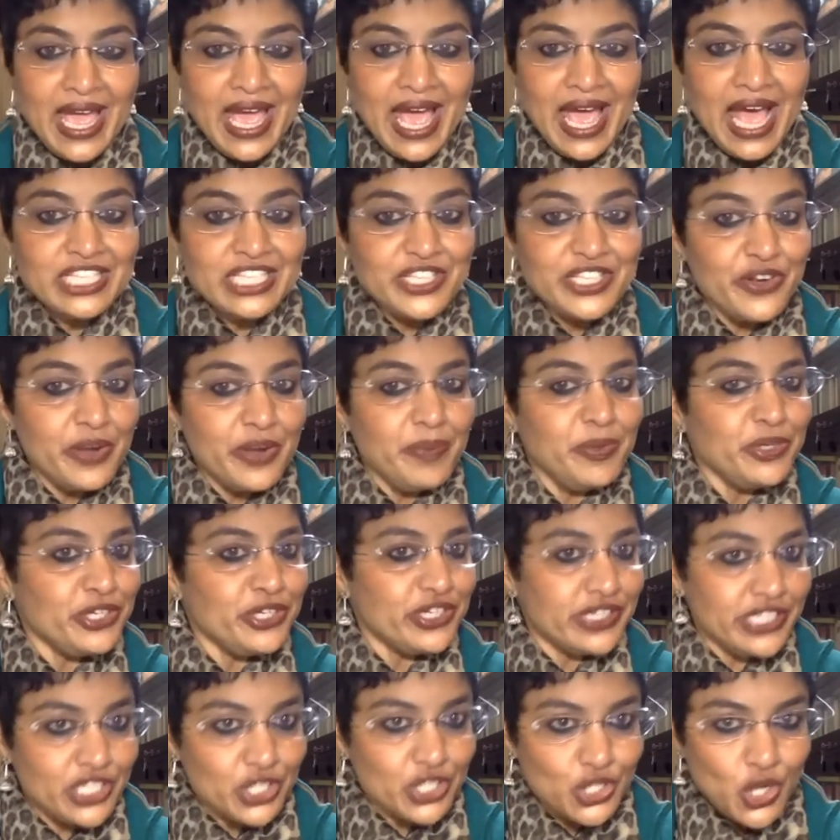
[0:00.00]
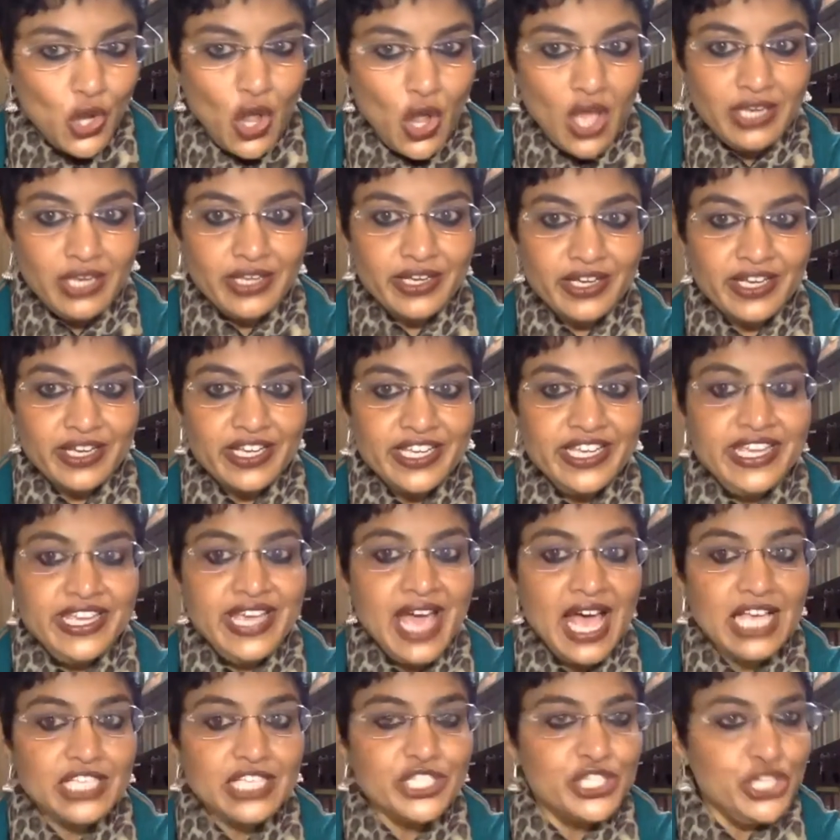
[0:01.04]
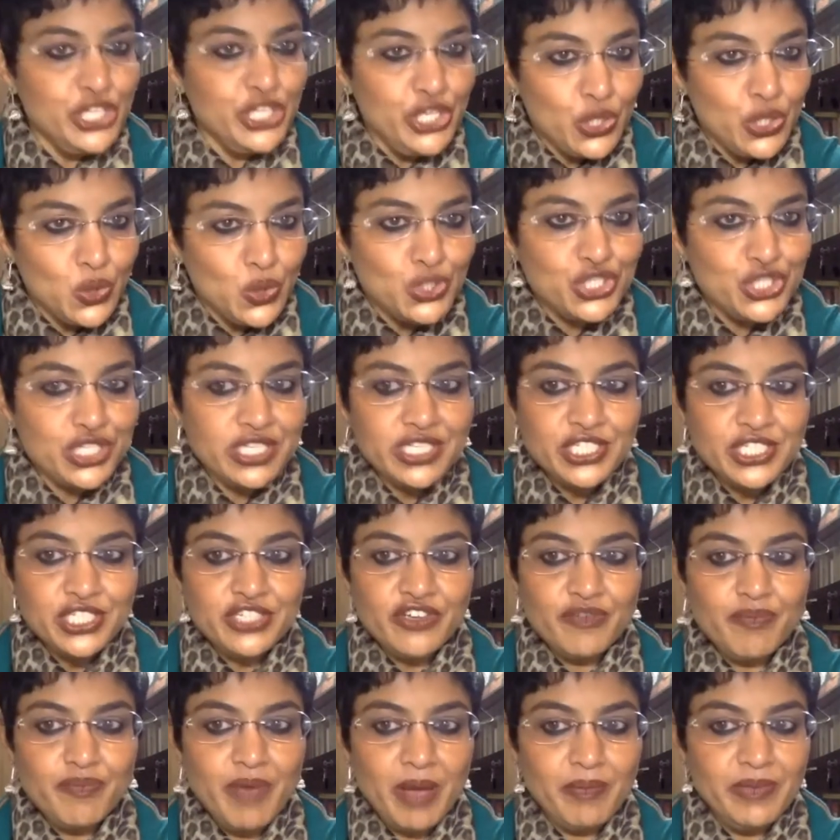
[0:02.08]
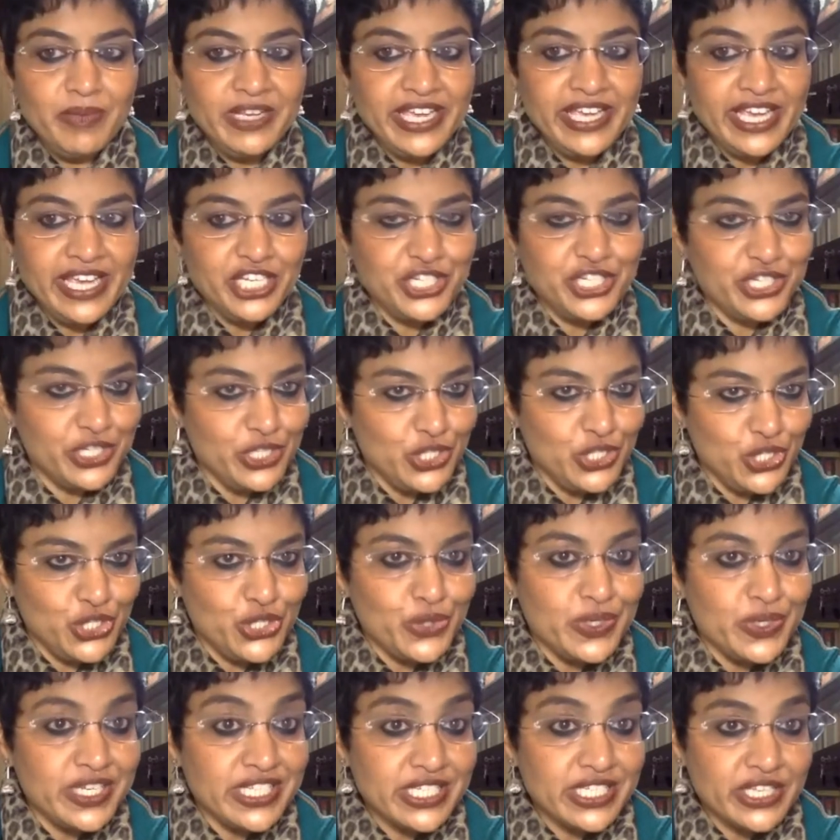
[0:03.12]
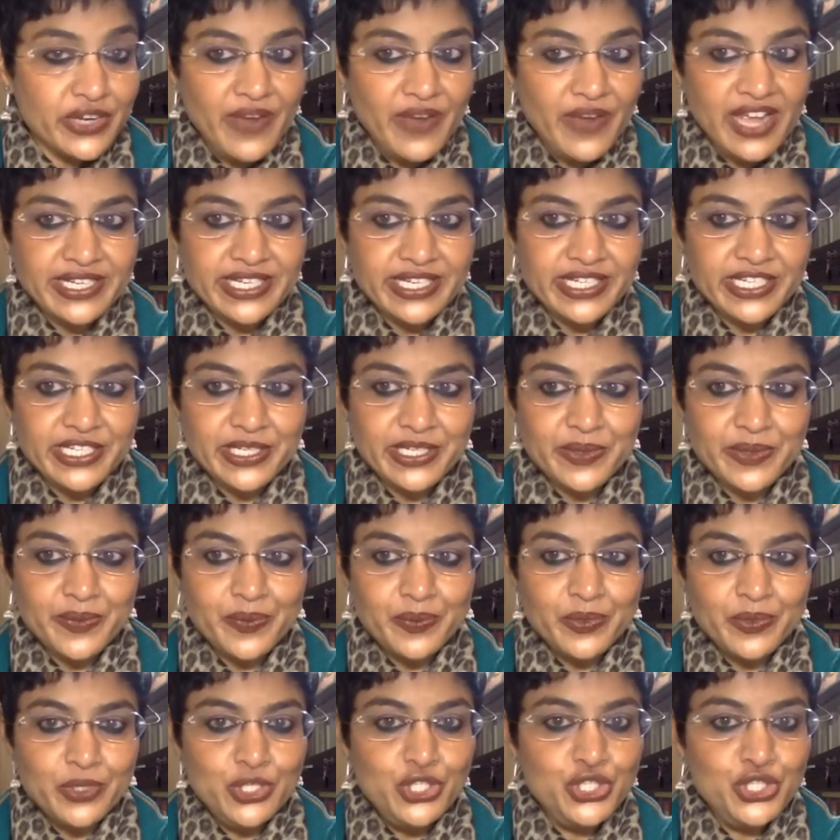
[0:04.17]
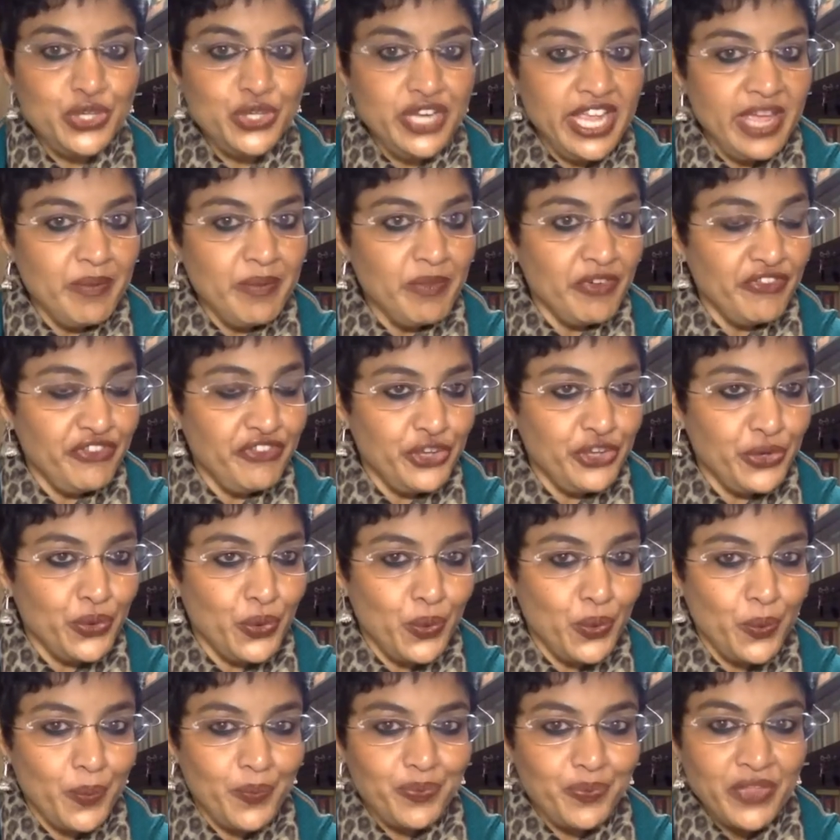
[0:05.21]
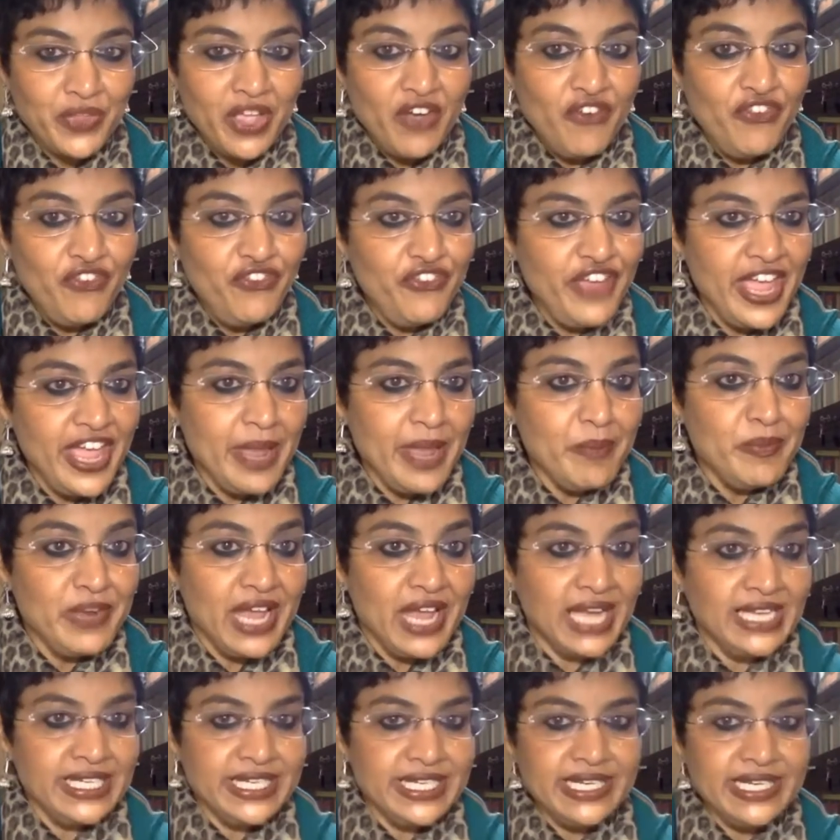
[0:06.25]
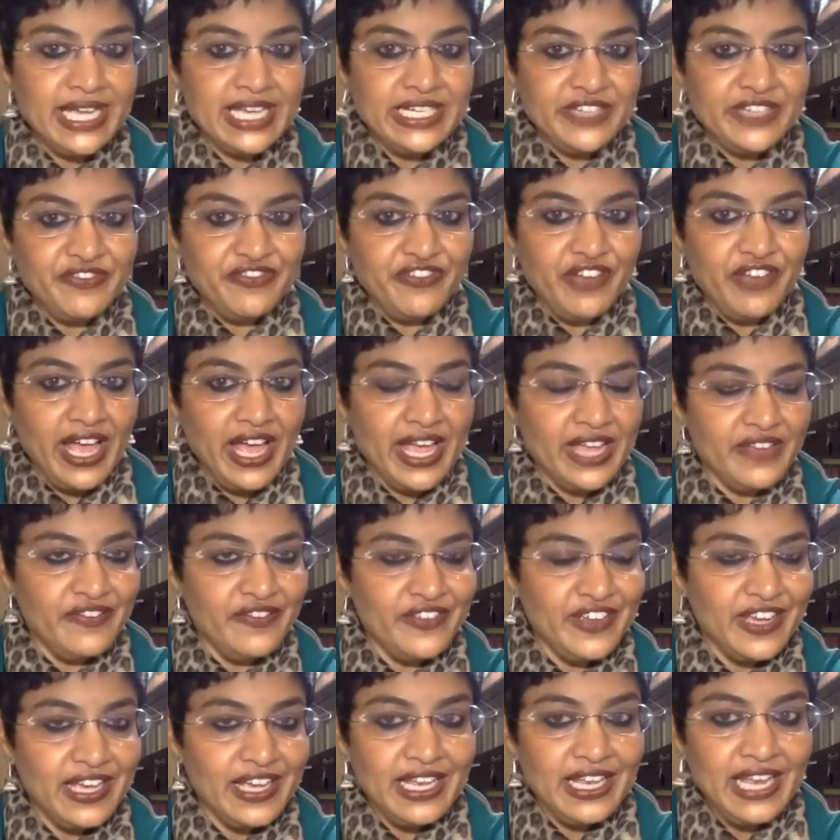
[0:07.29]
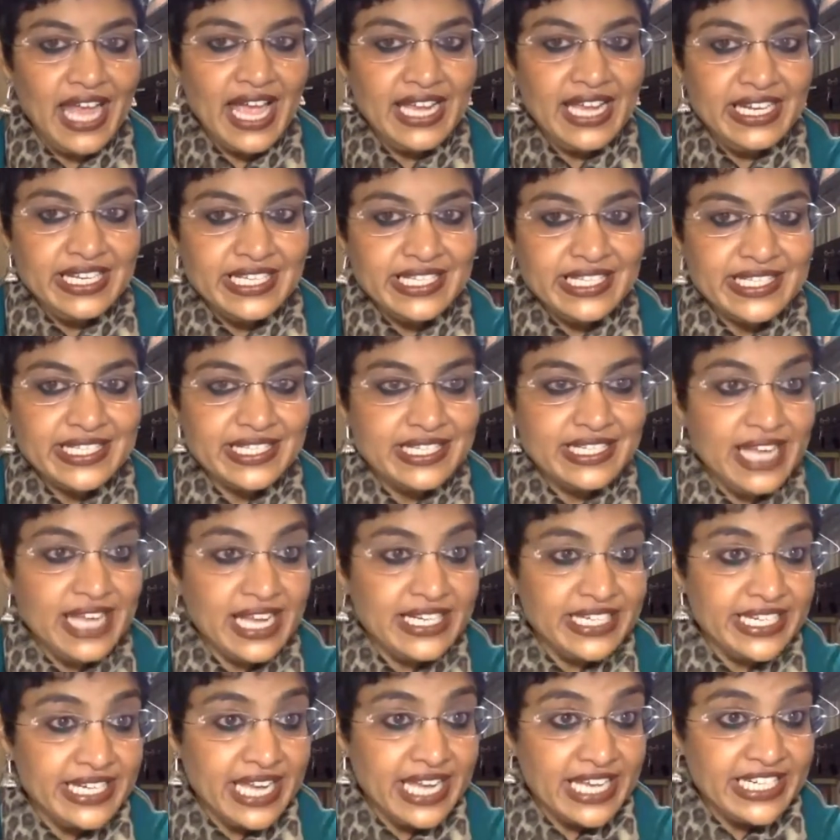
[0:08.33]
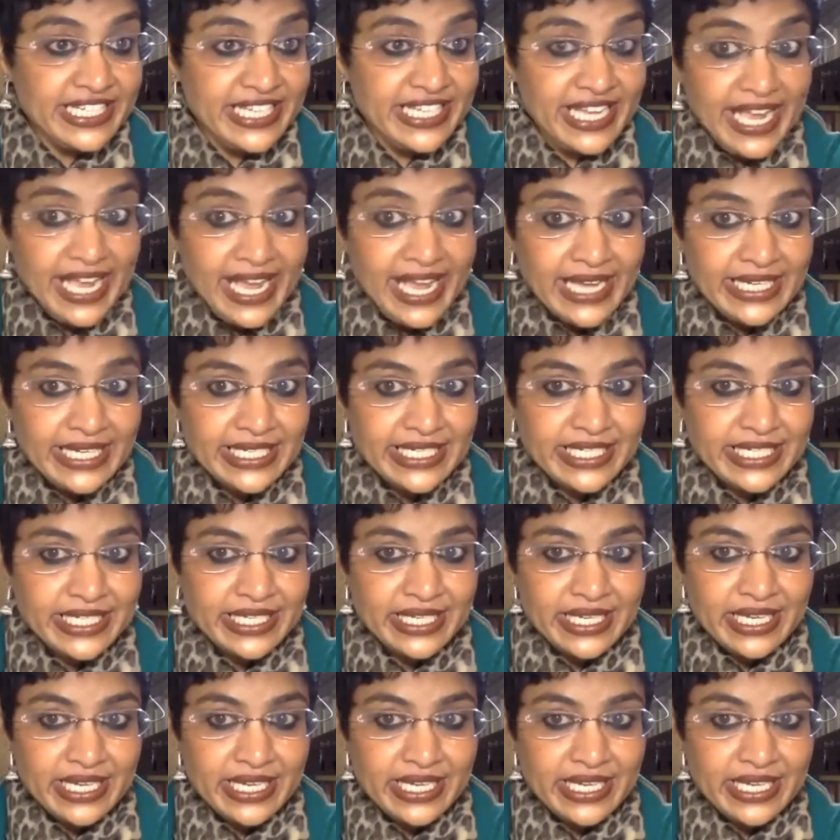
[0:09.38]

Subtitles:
As a reputed scholar, he has huge list of publications to his credit. To name a few, Fame 1995, Linus 1998,